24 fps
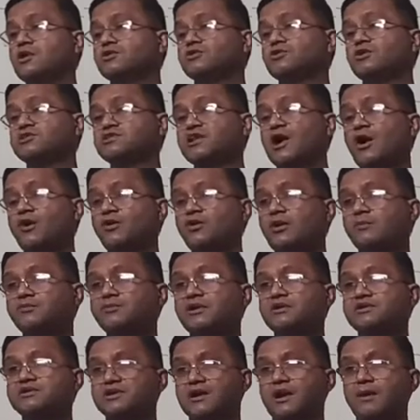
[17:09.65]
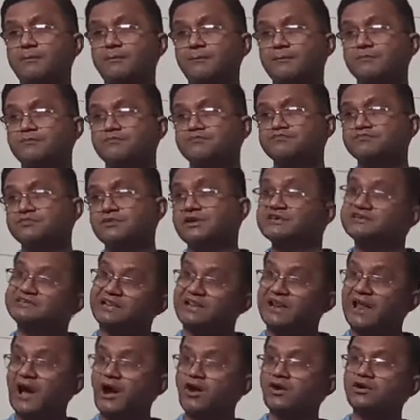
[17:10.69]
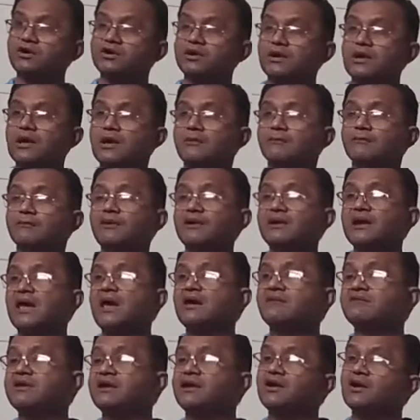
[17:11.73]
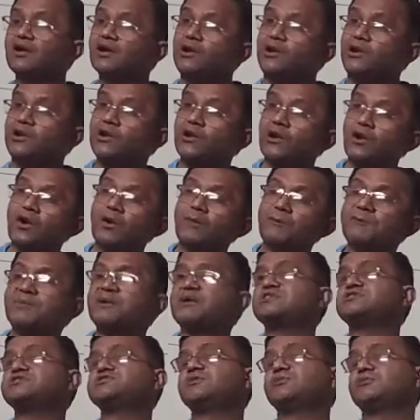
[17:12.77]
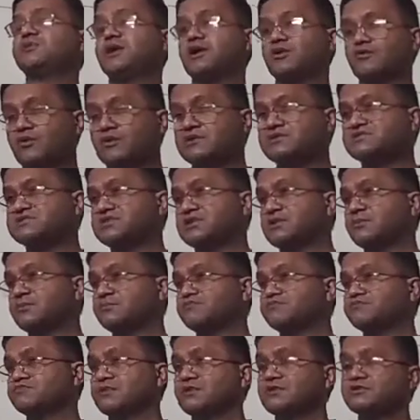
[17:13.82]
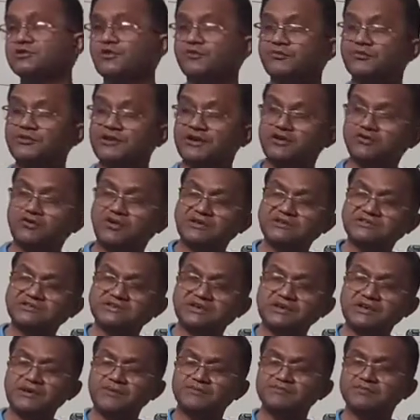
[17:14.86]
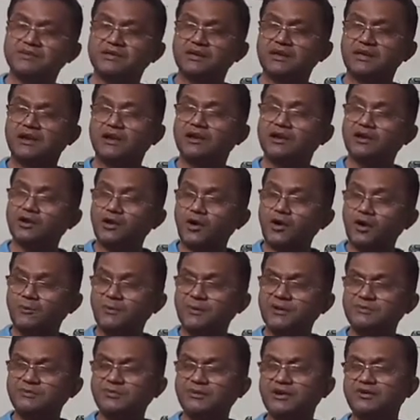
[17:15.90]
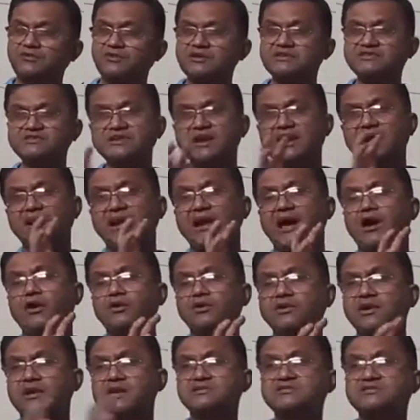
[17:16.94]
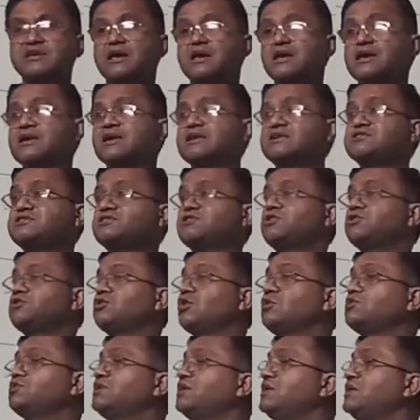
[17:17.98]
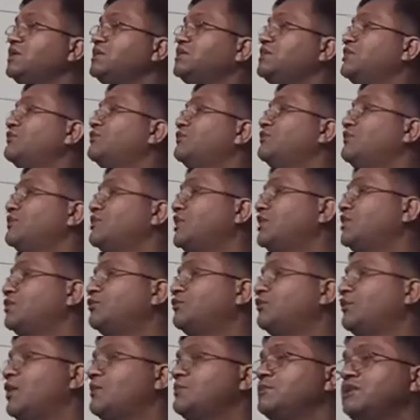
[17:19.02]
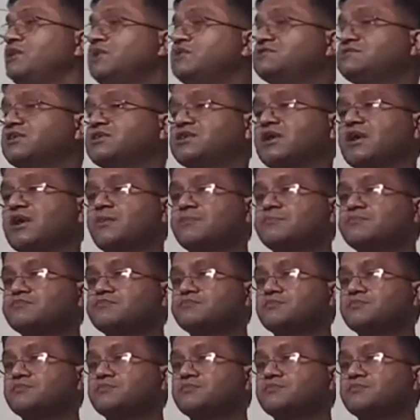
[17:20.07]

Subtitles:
So sound of the drum is loud but having low pitched frequency. So frequency, low pitch frequency and loudness is totally different from each other.